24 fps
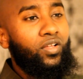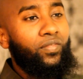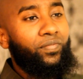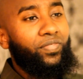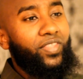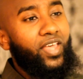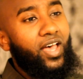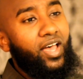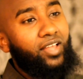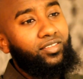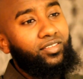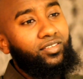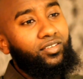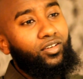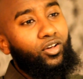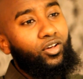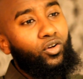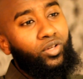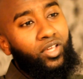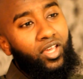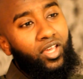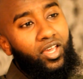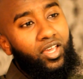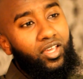that,
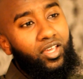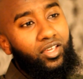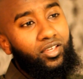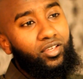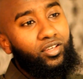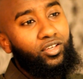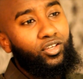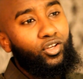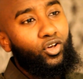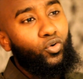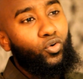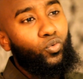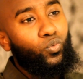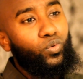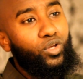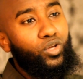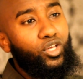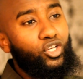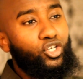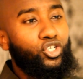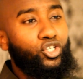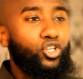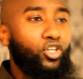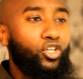okay, you know,
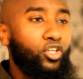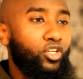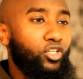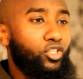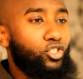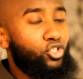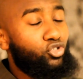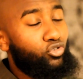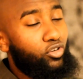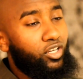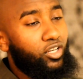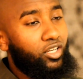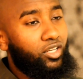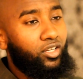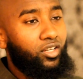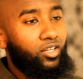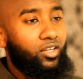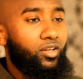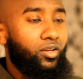we shouldn't drink